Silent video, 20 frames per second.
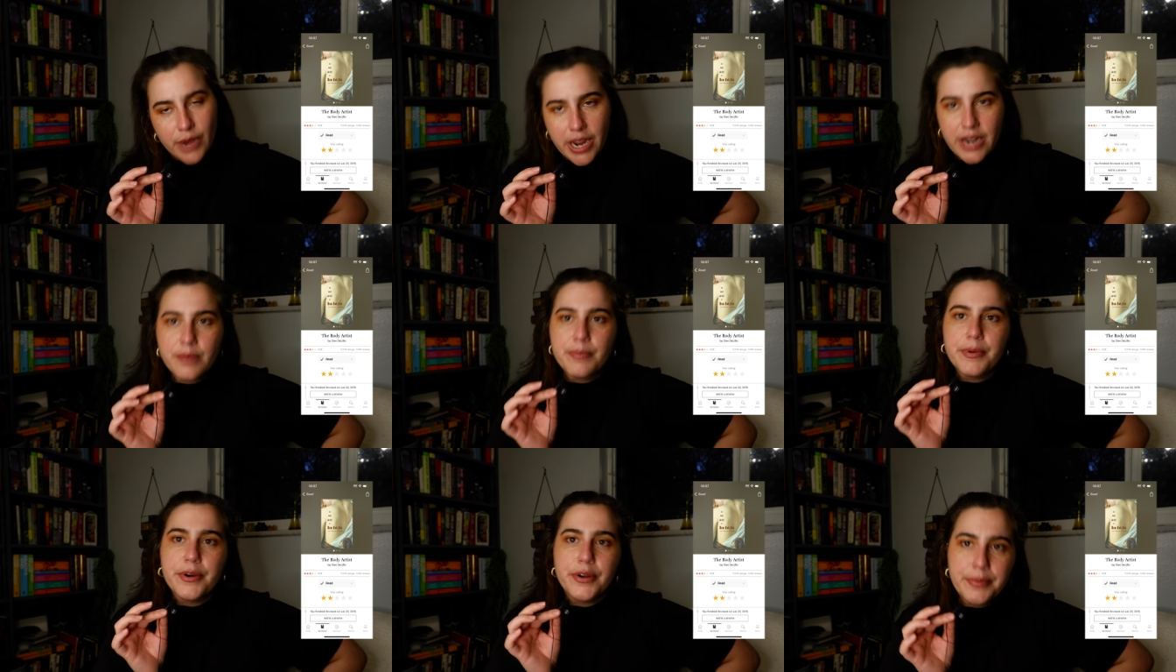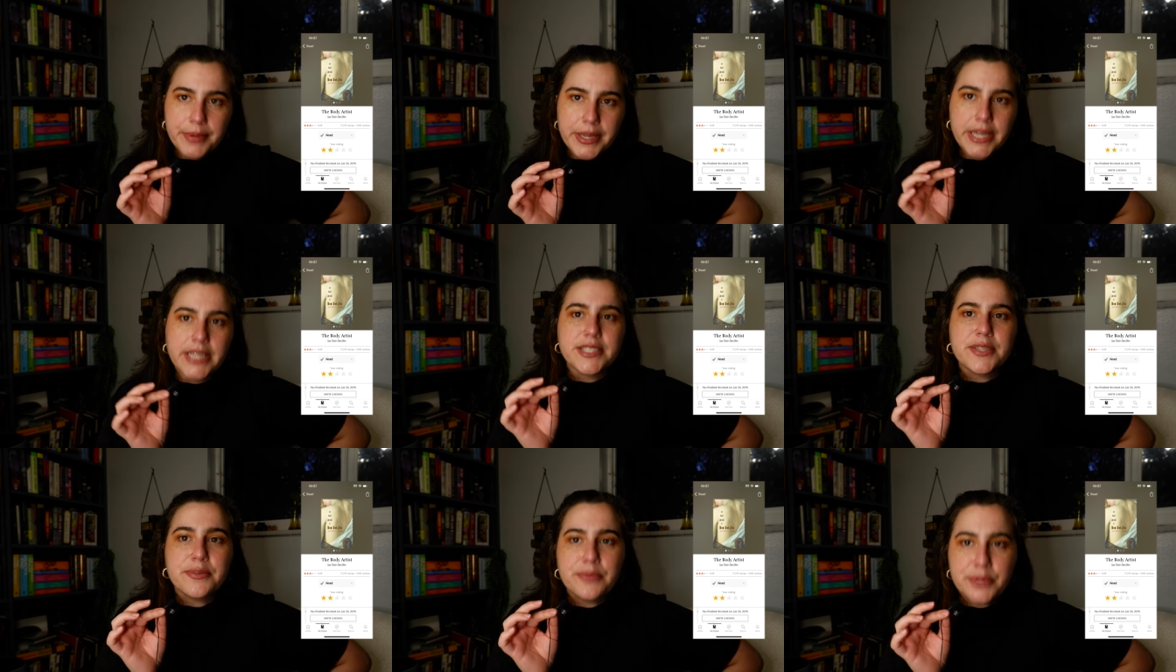read a book
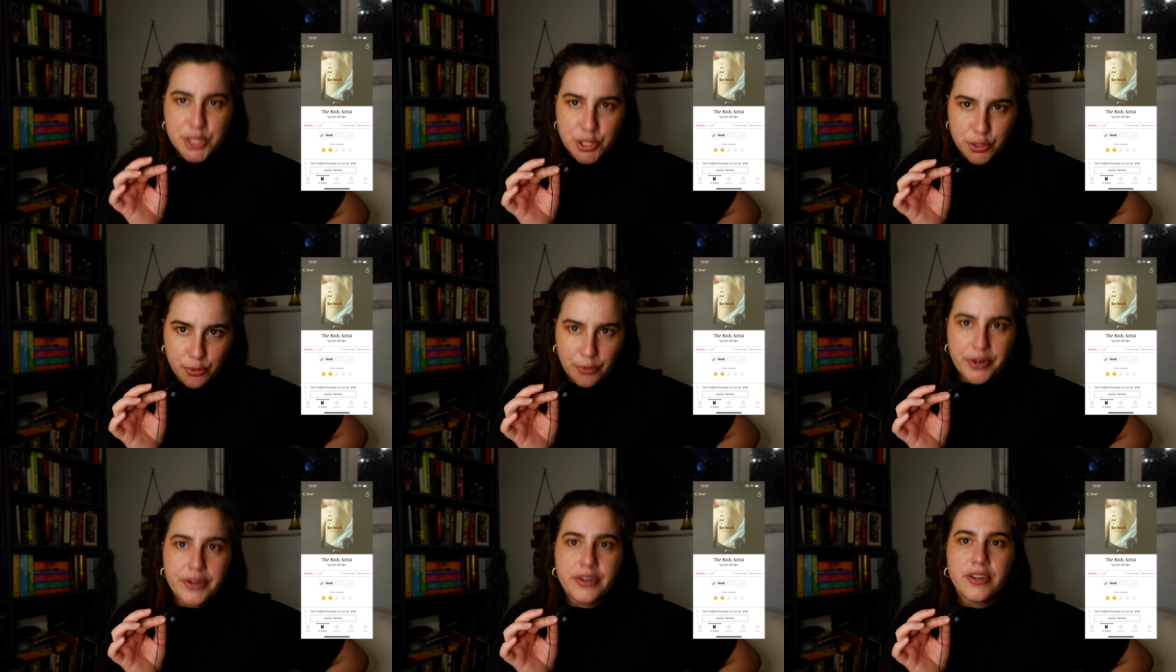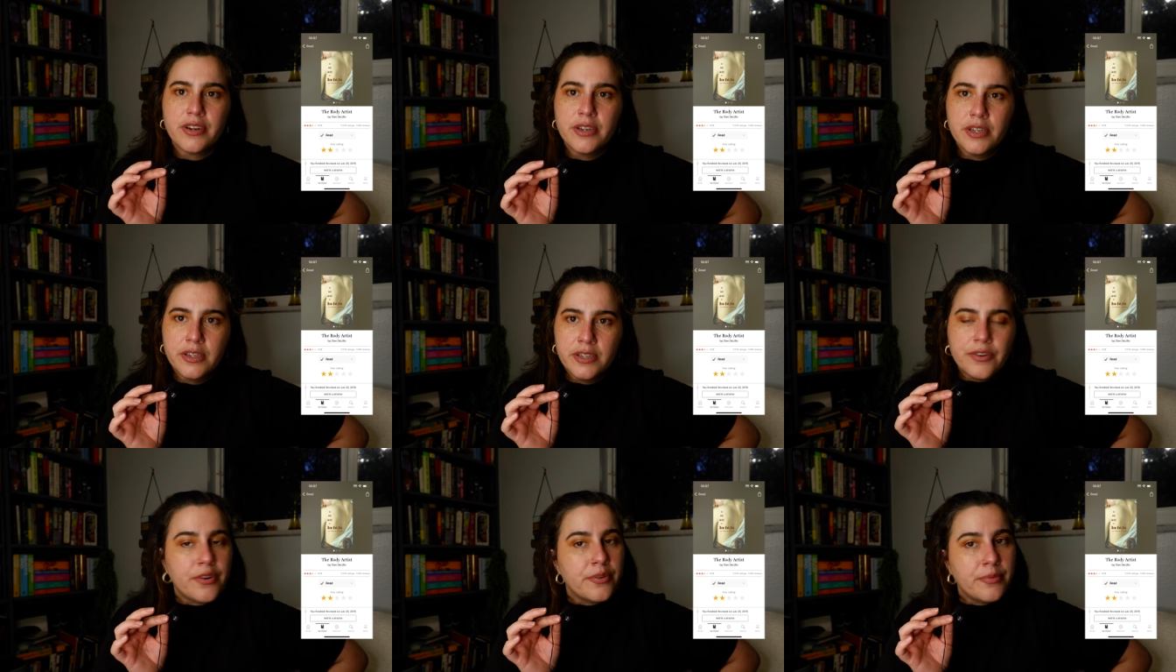because it was short.
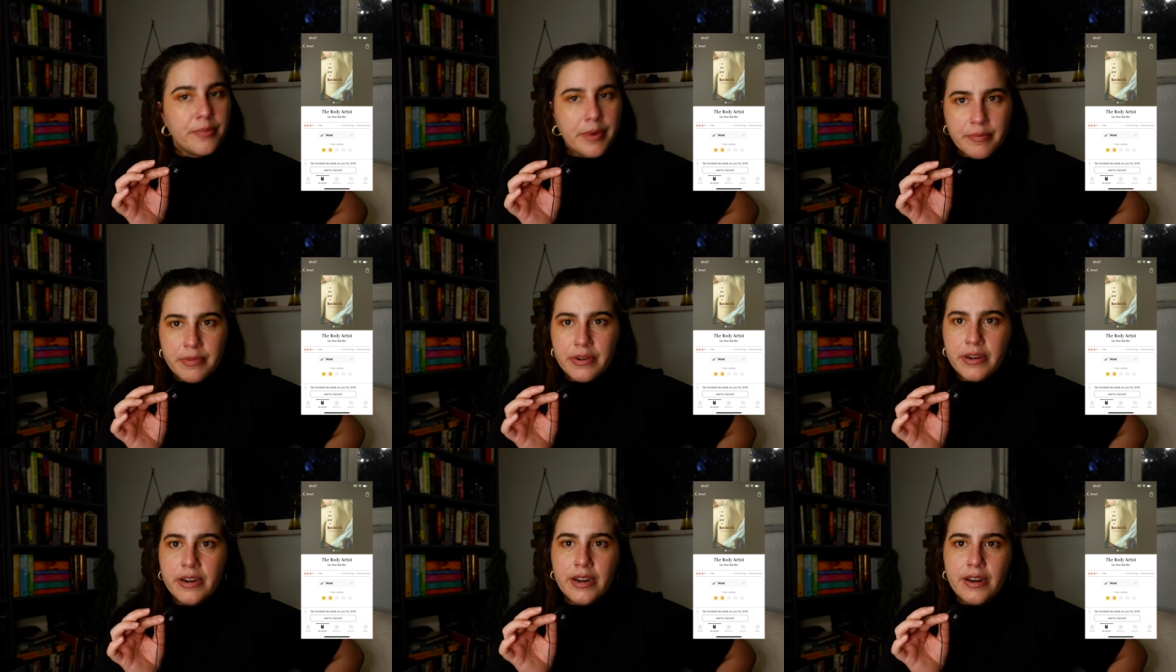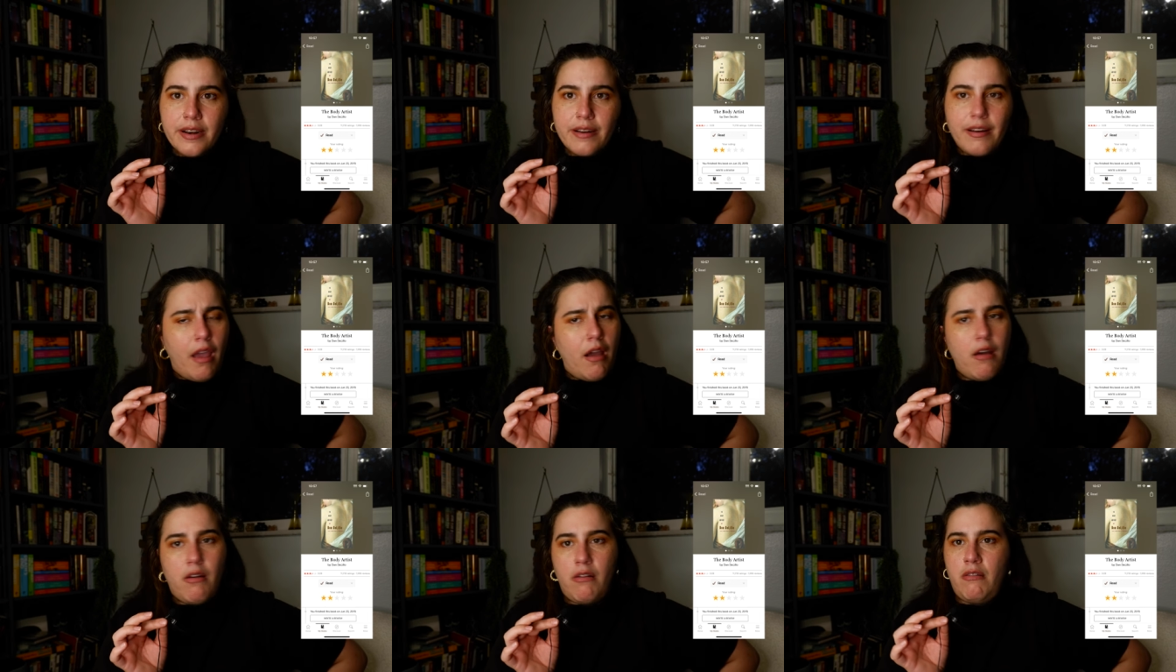Do I remember it?
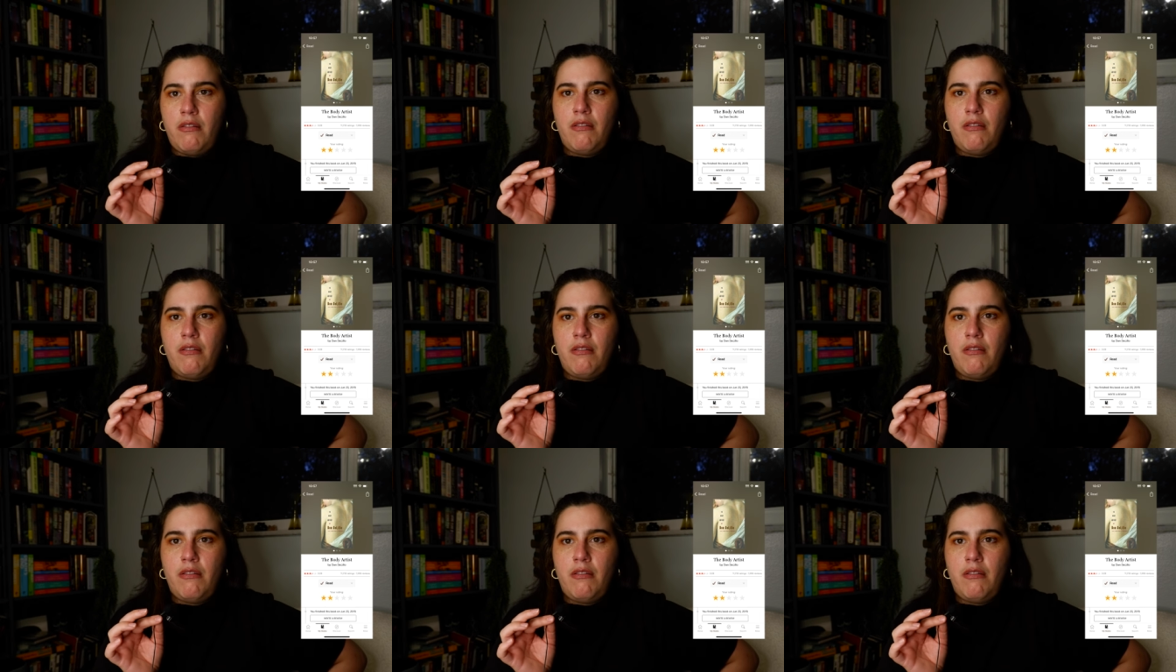No.